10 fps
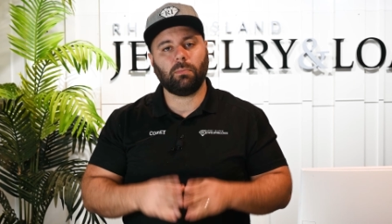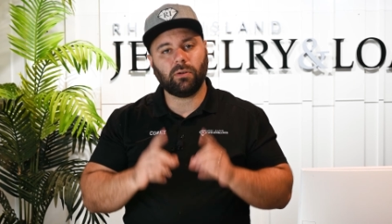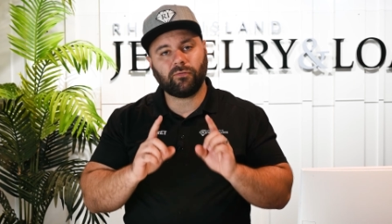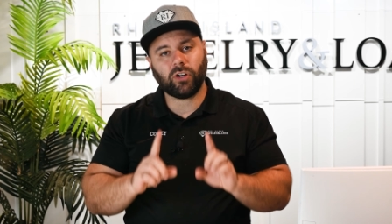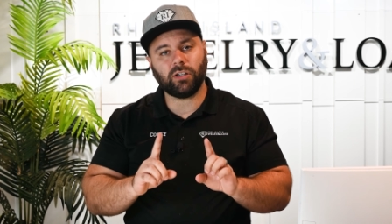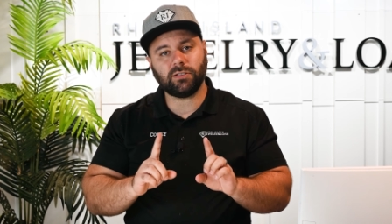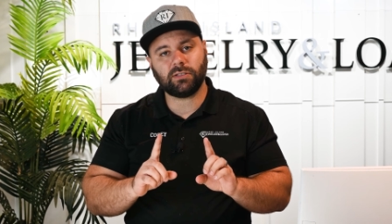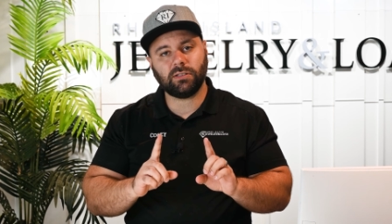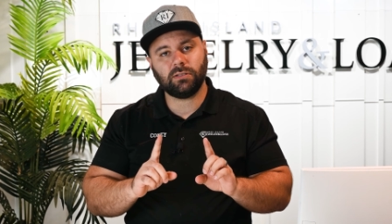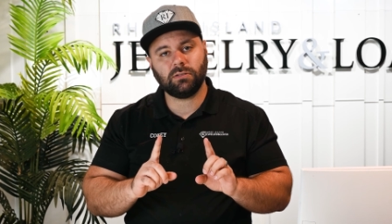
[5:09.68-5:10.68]
But
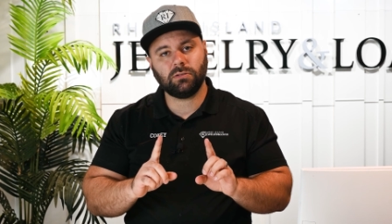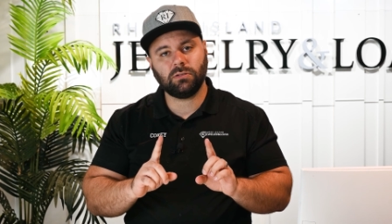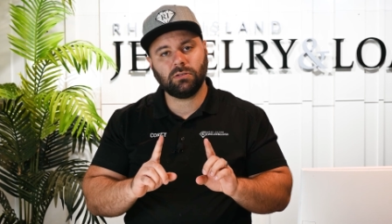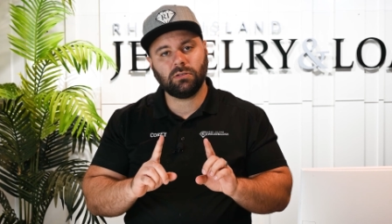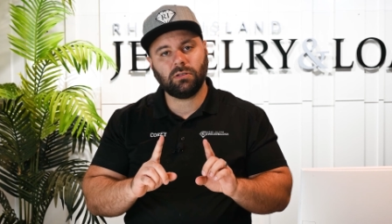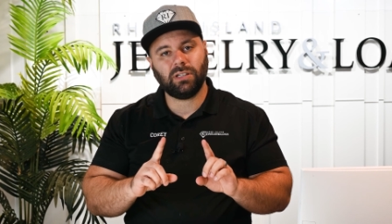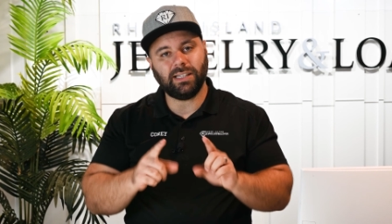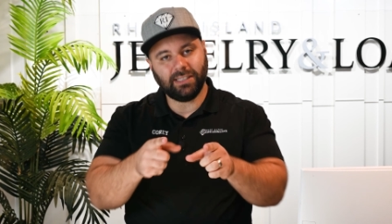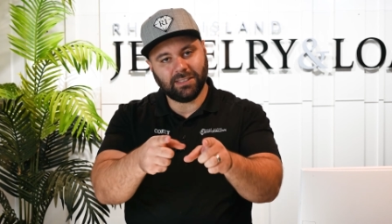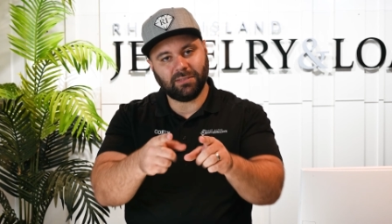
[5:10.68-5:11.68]
first,
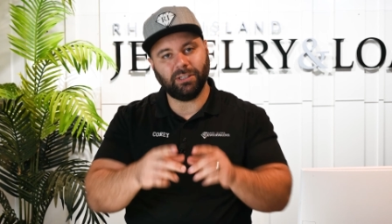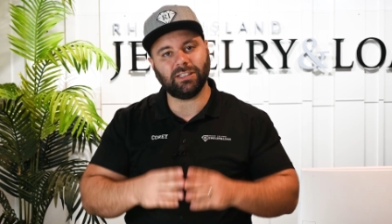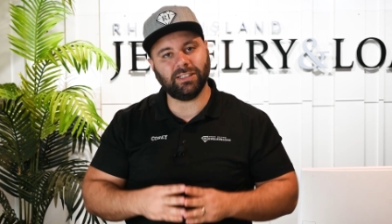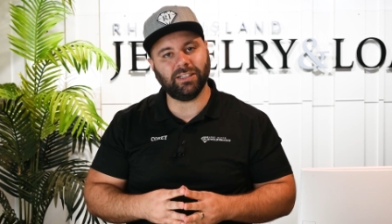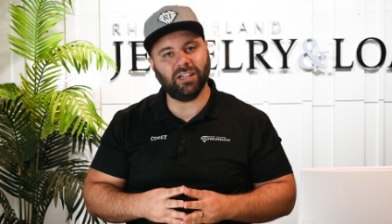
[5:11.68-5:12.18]
it needed to be cleaned